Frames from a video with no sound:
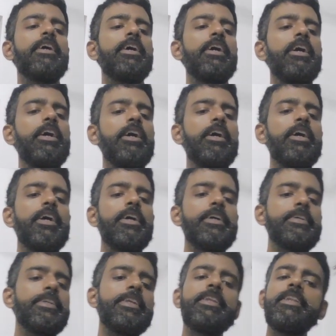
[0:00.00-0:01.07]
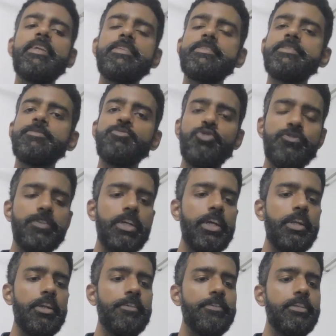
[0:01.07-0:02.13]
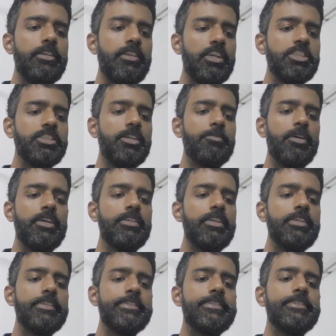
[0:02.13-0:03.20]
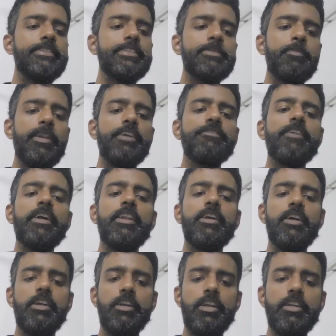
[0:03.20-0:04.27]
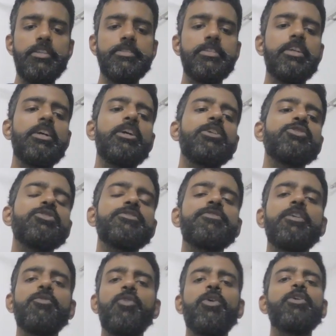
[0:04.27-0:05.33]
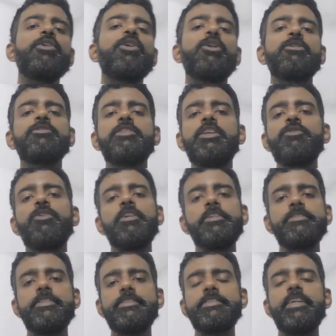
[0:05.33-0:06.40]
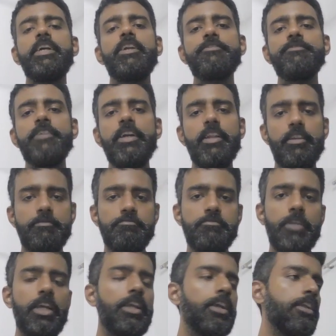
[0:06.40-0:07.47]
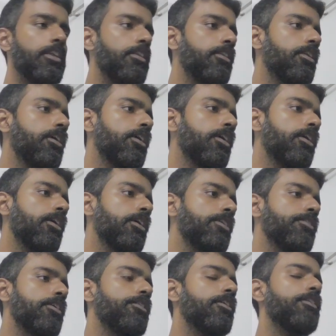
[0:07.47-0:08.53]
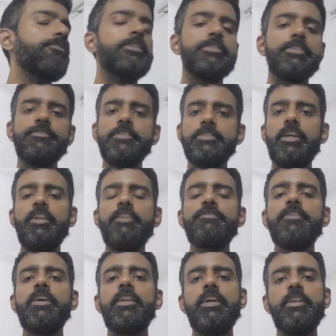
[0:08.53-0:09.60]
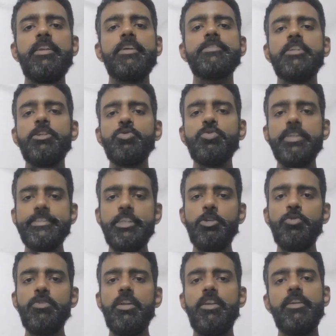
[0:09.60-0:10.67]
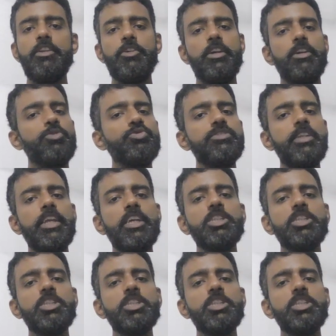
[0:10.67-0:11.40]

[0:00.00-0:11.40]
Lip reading: Let's move ahead with the next command, that is display file contents. So if I want to see what is inside a file, I can, if it is a physical file, I can execute SQL and you can do select